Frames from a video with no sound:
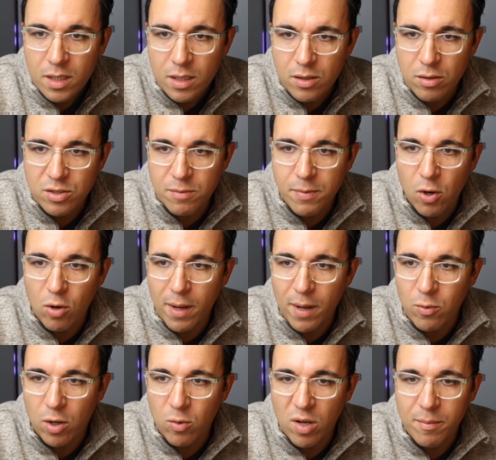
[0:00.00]
So it's a poem by
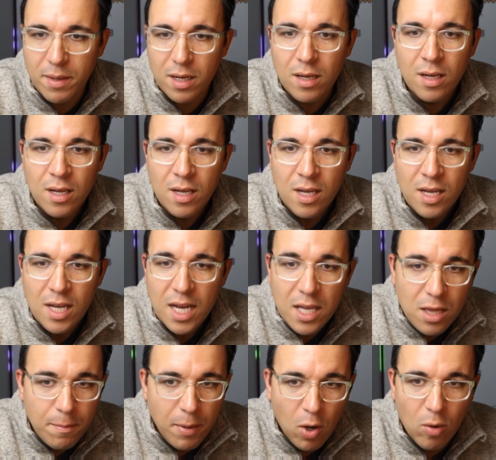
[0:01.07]
Walt Whitman. In
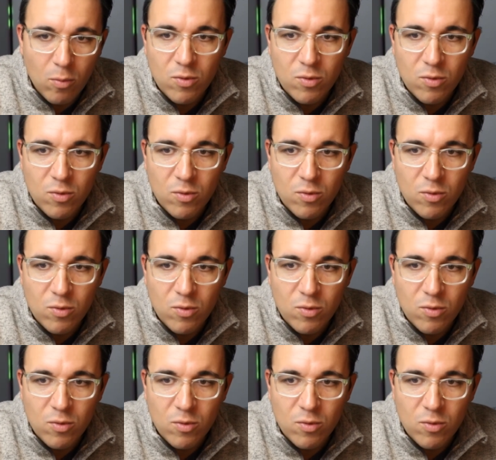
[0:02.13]
the poem,